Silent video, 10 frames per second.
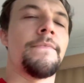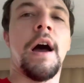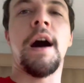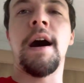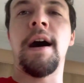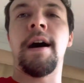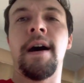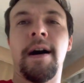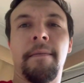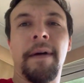
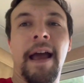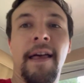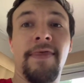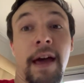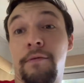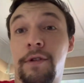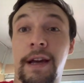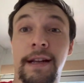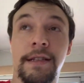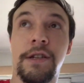And then we'll
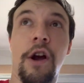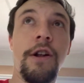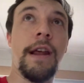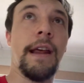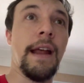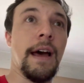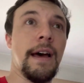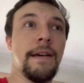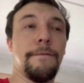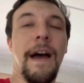get started.
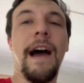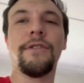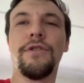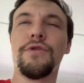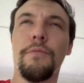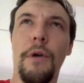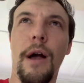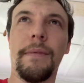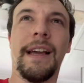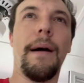Values will
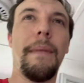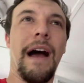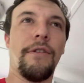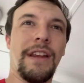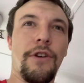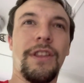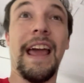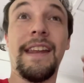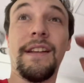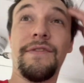probably come out near the
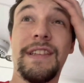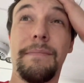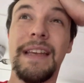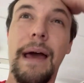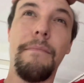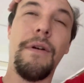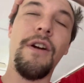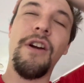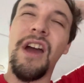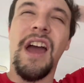end of
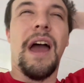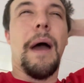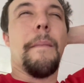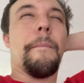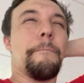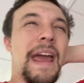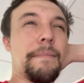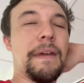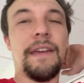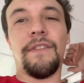September,
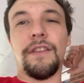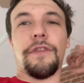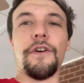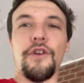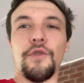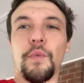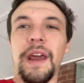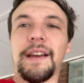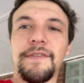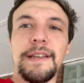maybe even the third
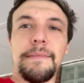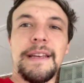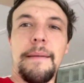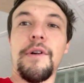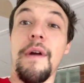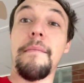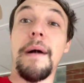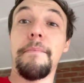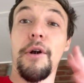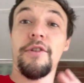week of September, around
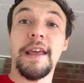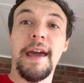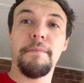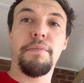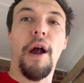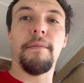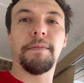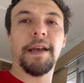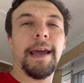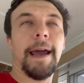my birthday,
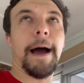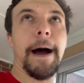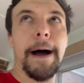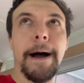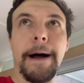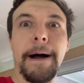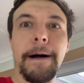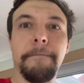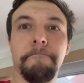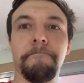probably.
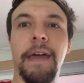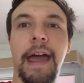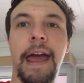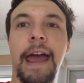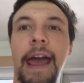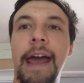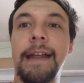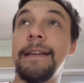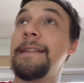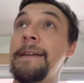
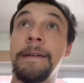And